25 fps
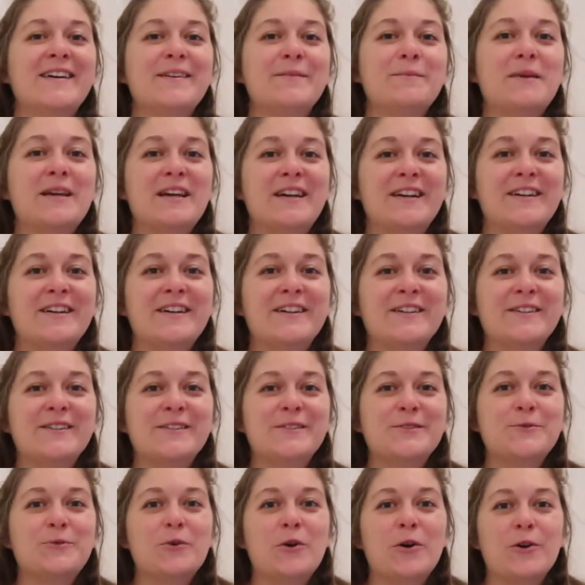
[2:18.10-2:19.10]

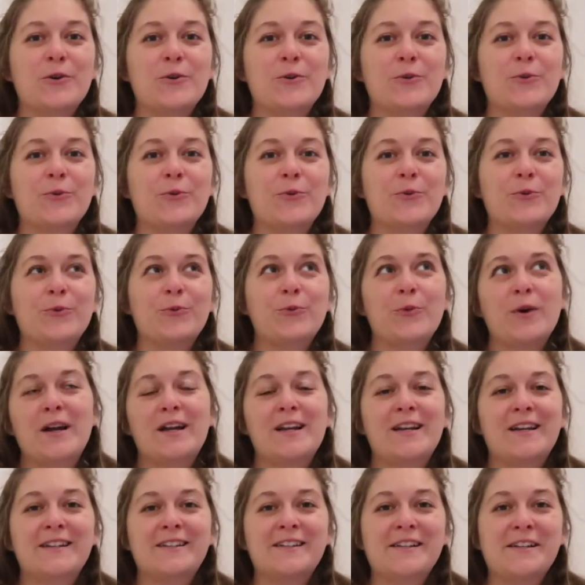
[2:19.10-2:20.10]
because we're
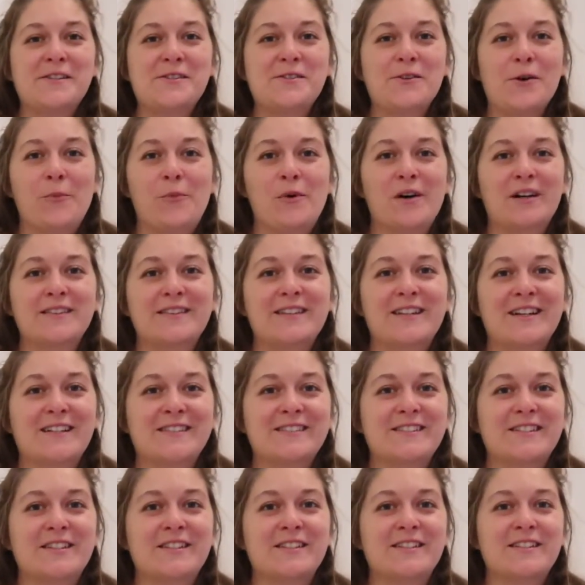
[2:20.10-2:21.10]
waiting that someone
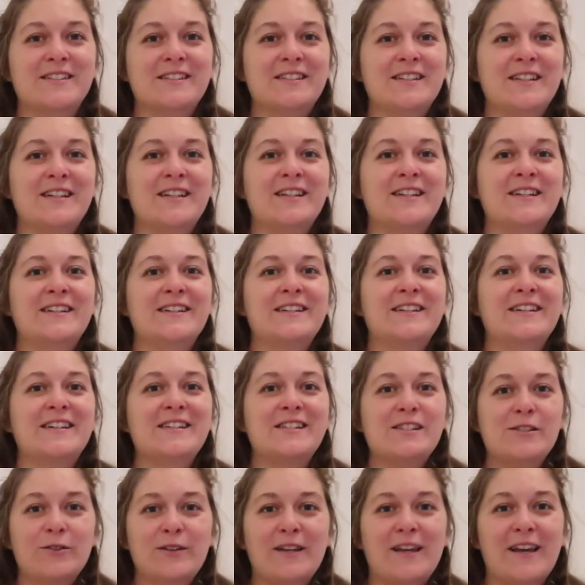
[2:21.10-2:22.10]
tells us,
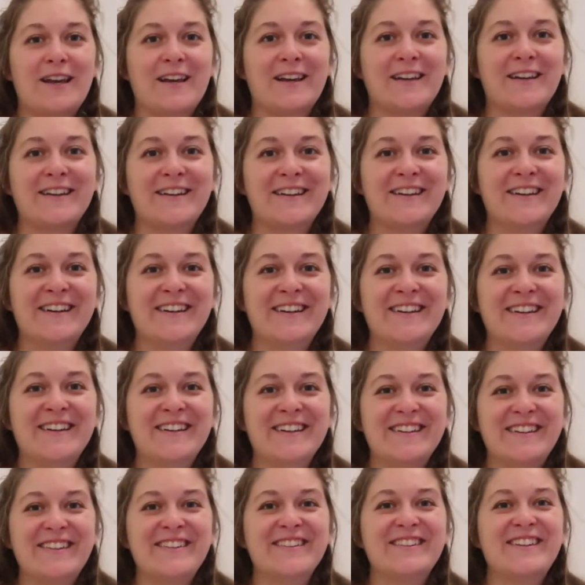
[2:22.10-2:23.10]
it's okay,
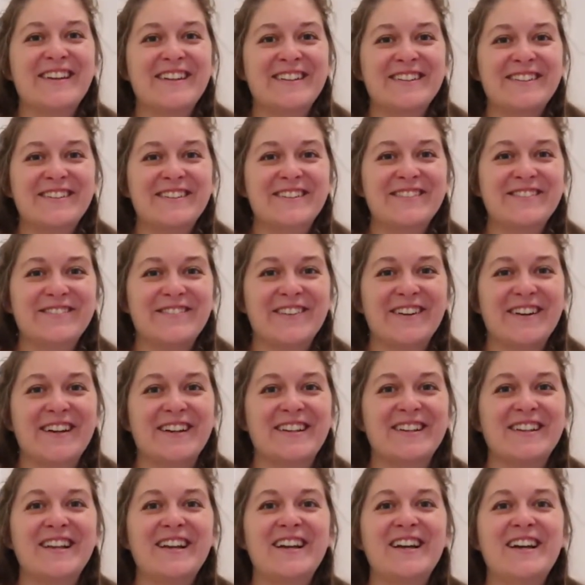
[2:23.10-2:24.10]
you can go for
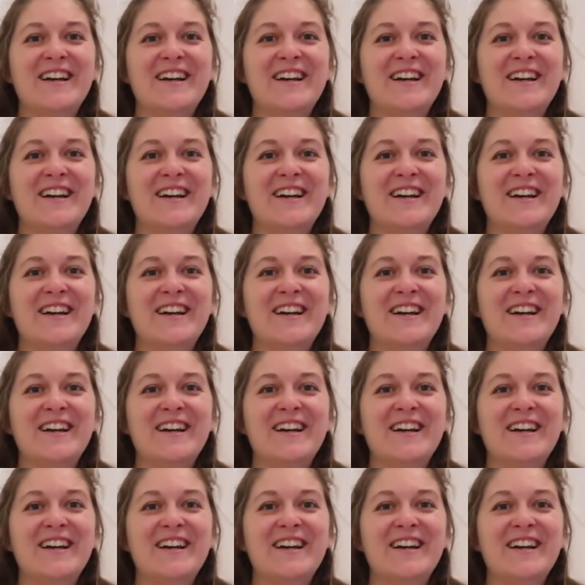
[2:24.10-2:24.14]
it,